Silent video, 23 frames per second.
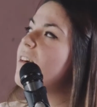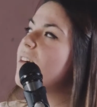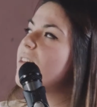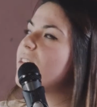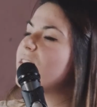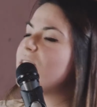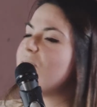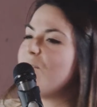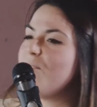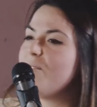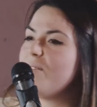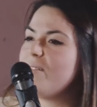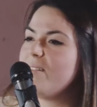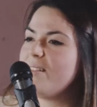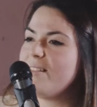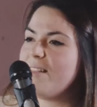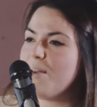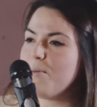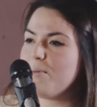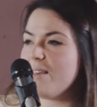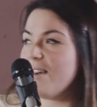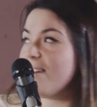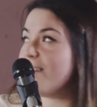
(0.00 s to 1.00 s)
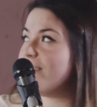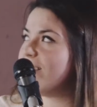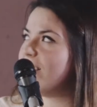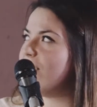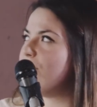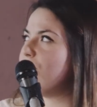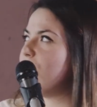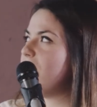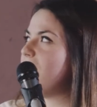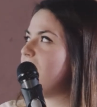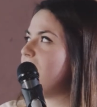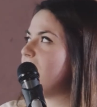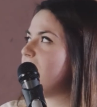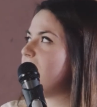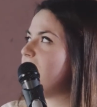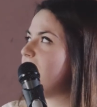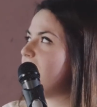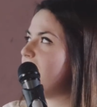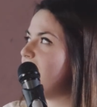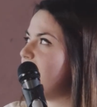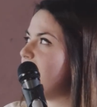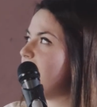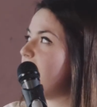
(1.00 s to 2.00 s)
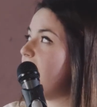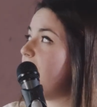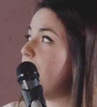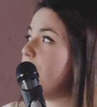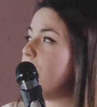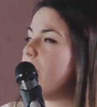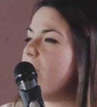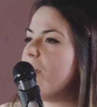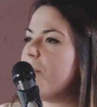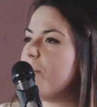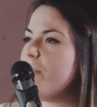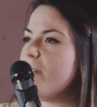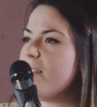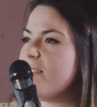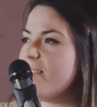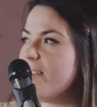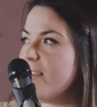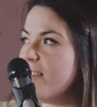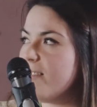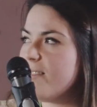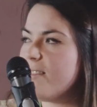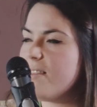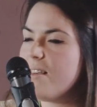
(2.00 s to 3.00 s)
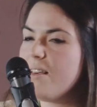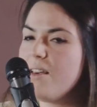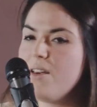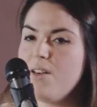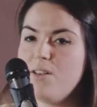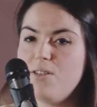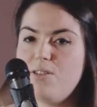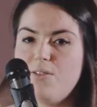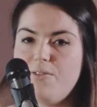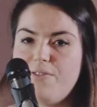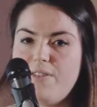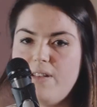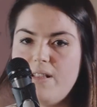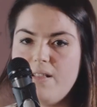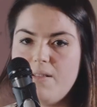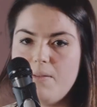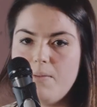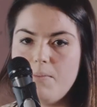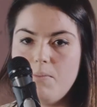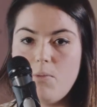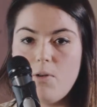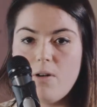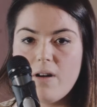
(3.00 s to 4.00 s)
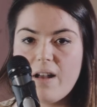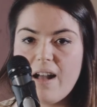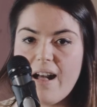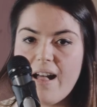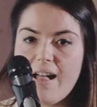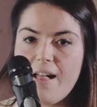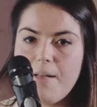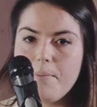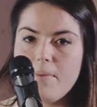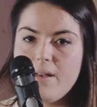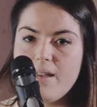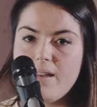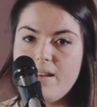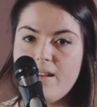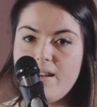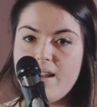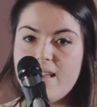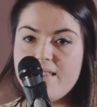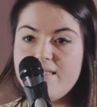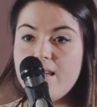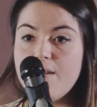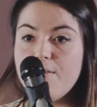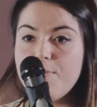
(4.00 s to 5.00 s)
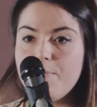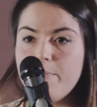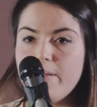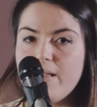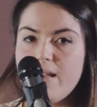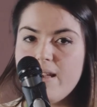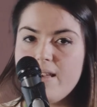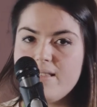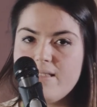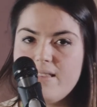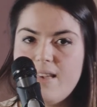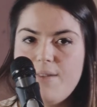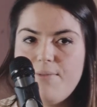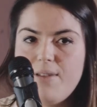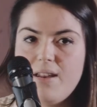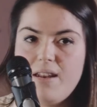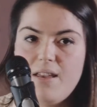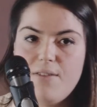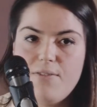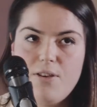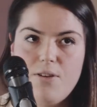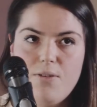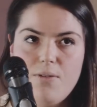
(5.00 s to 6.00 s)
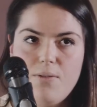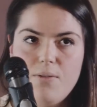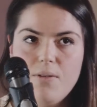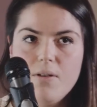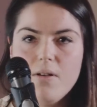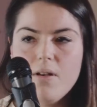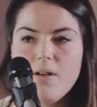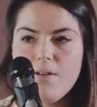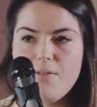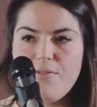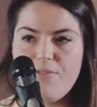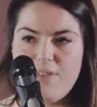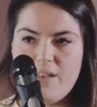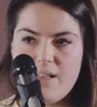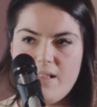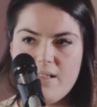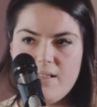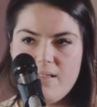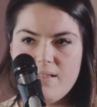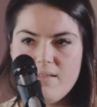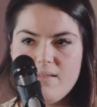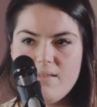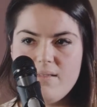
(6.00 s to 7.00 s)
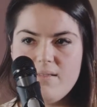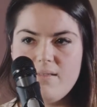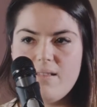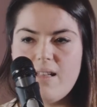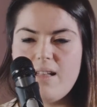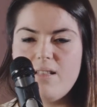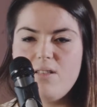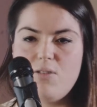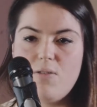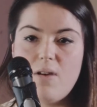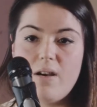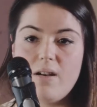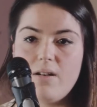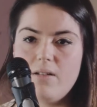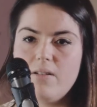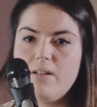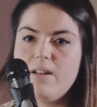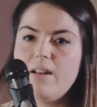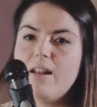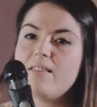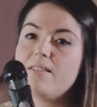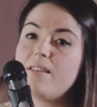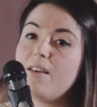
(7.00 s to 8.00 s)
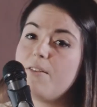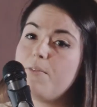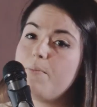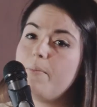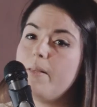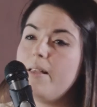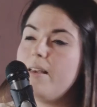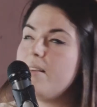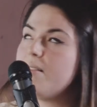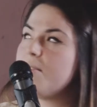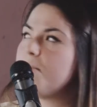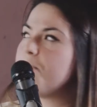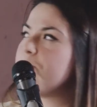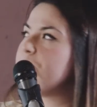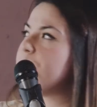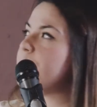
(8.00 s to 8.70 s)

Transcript: So the objective with these digital environments is to feel more calm and in a safe place, even if you feel that you are not in a safe place.